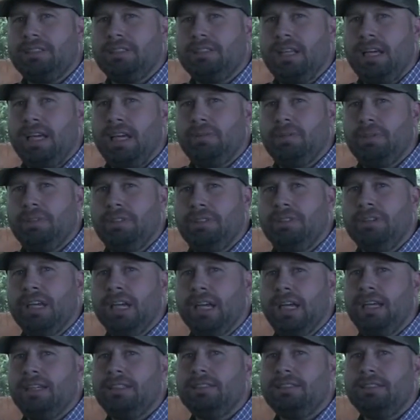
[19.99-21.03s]
night with you
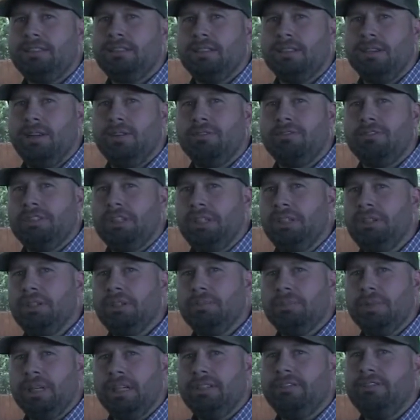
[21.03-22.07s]
guys. Hopefully you
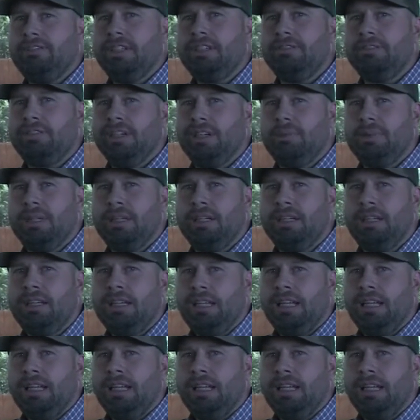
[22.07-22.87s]
can benefit from it.